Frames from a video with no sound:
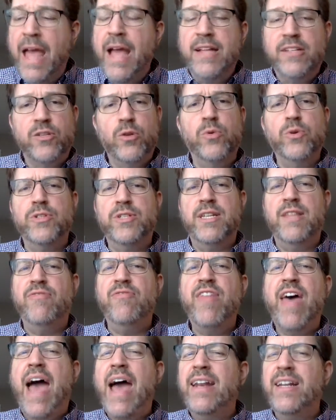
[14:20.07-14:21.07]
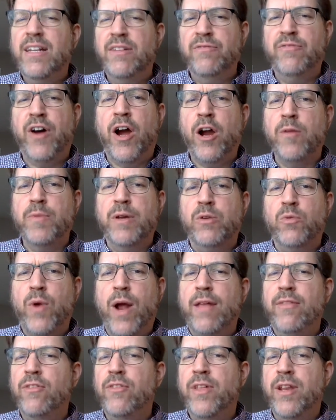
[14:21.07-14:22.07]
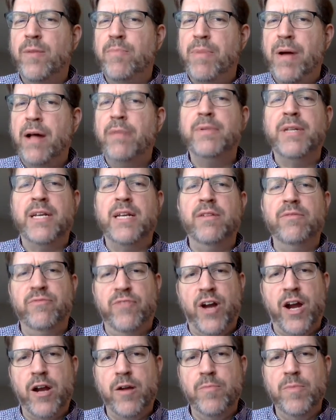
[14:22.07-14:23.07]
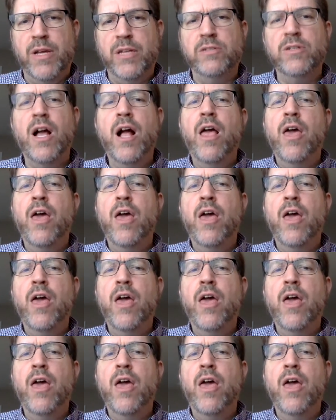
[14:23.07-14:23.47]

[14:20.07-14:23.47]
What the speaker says: So it was in that environment, rather than a public environment,